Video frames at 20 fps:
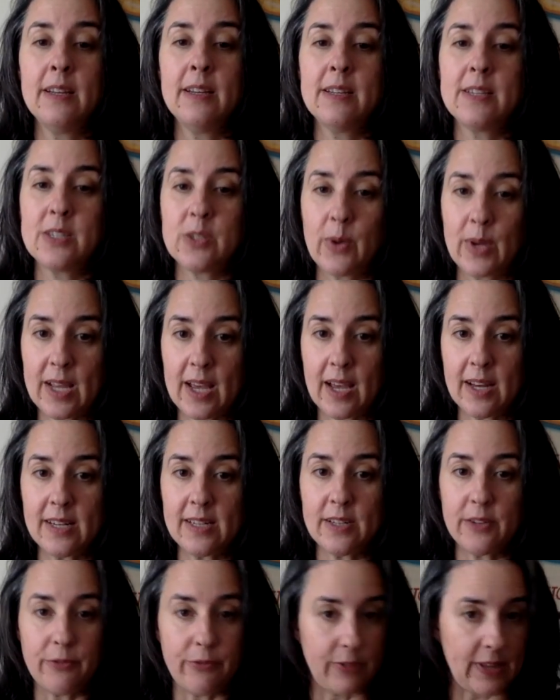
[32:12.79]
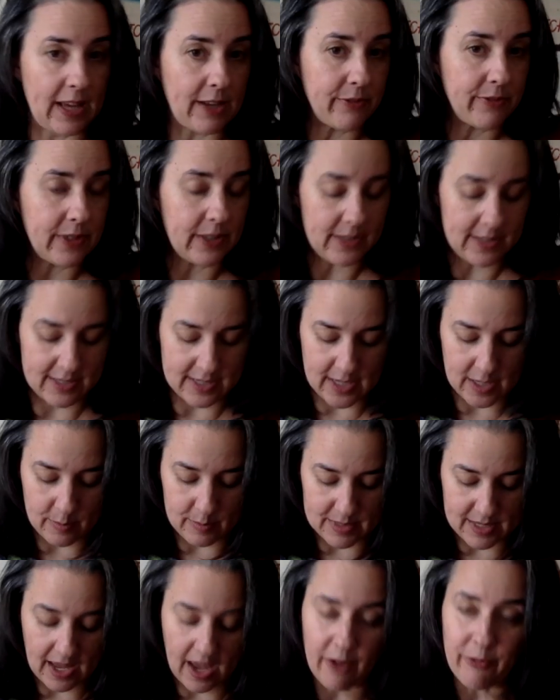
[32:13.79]
So I kind of did flat felled
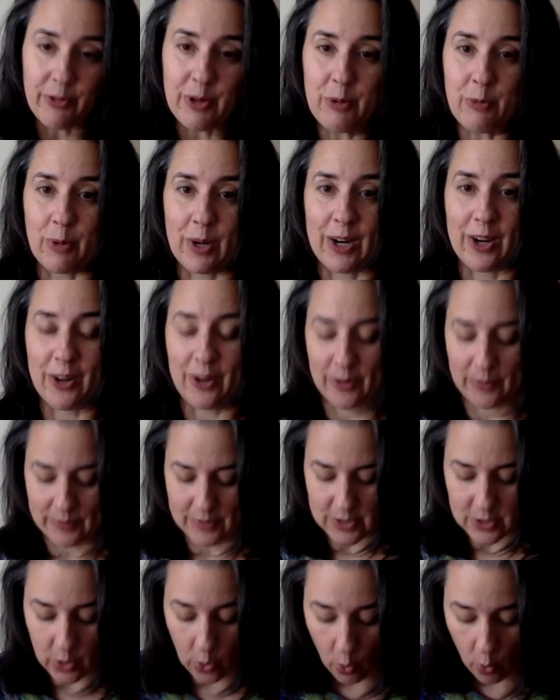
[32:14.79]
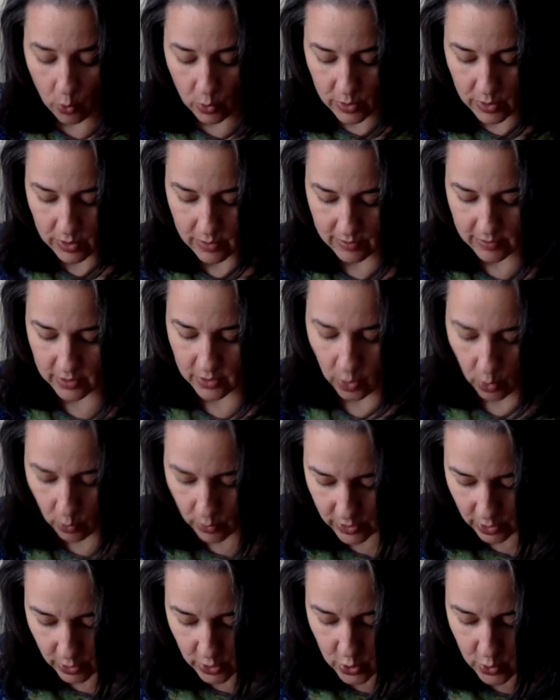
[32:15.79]
seams everywhere. Don't, no,
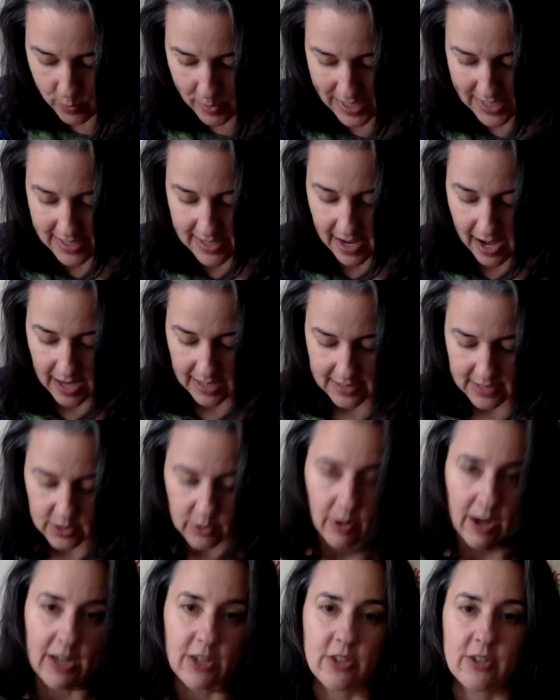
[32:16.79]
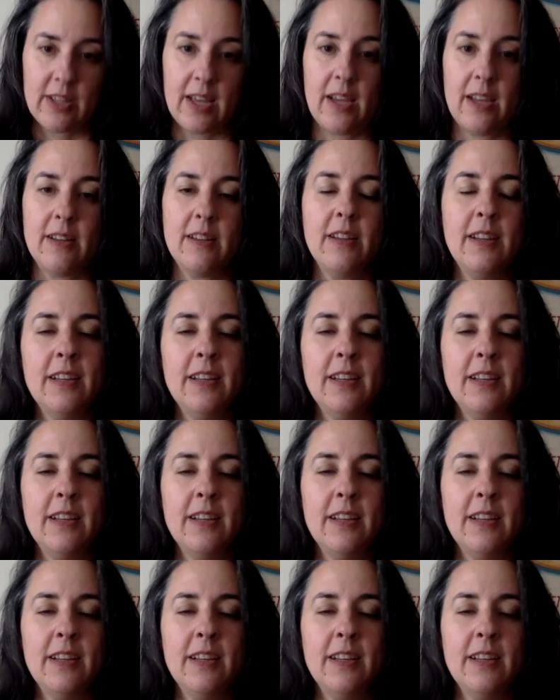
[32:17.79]
no, you may not scratch that.